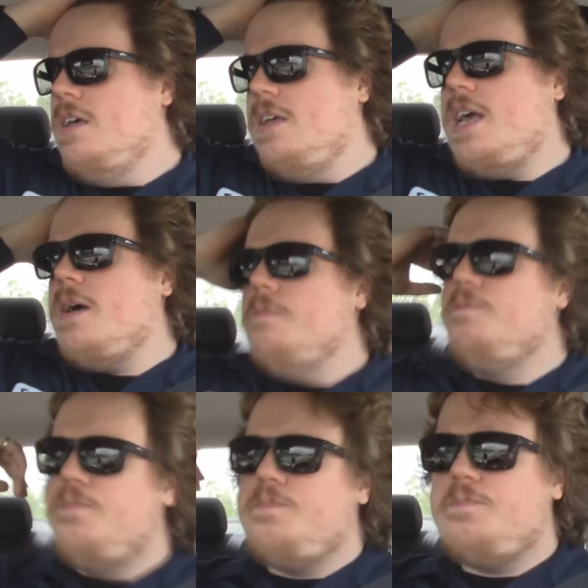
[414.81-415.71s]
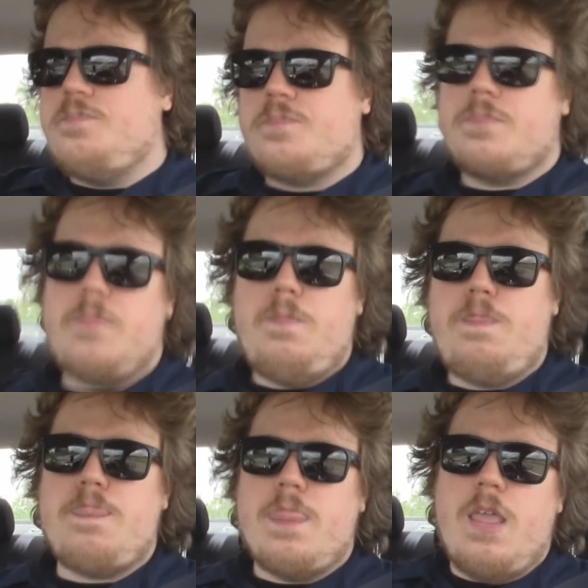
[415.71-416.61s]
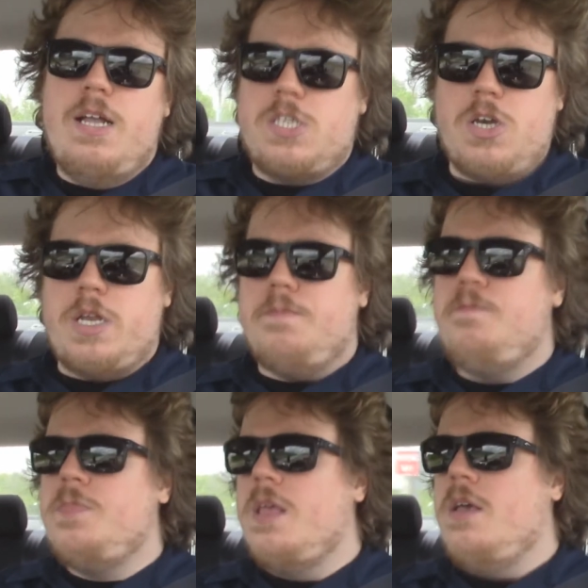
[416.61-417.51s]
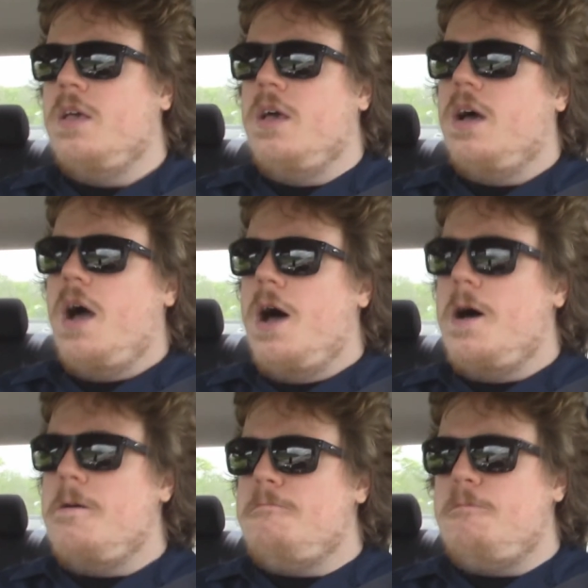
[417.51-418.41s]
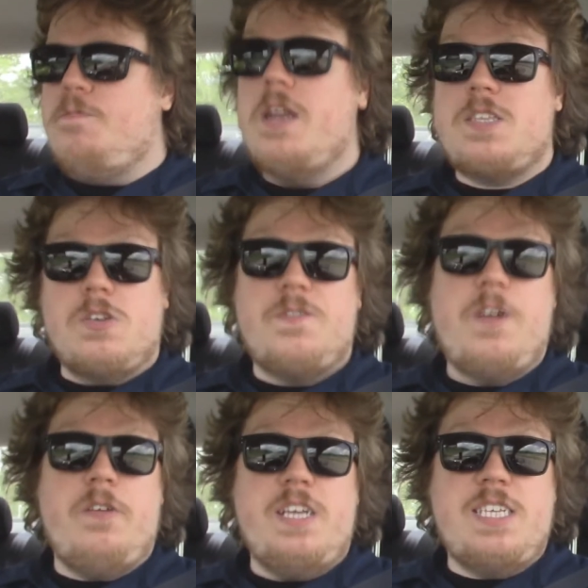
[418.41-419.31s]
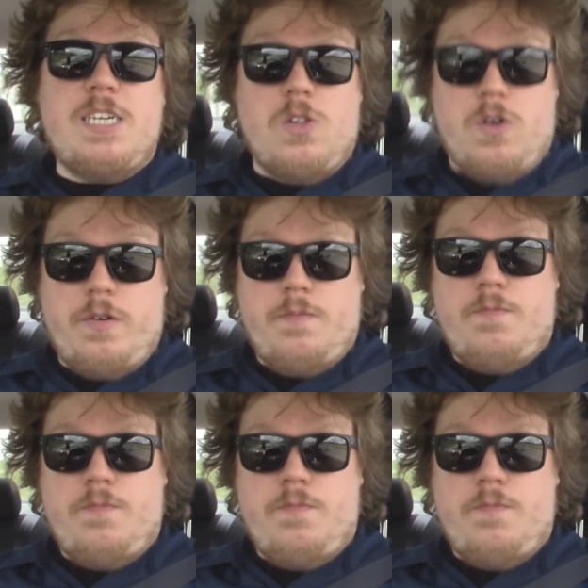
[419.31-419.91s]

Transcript: yeah, it's good, and it's also very easy to learn.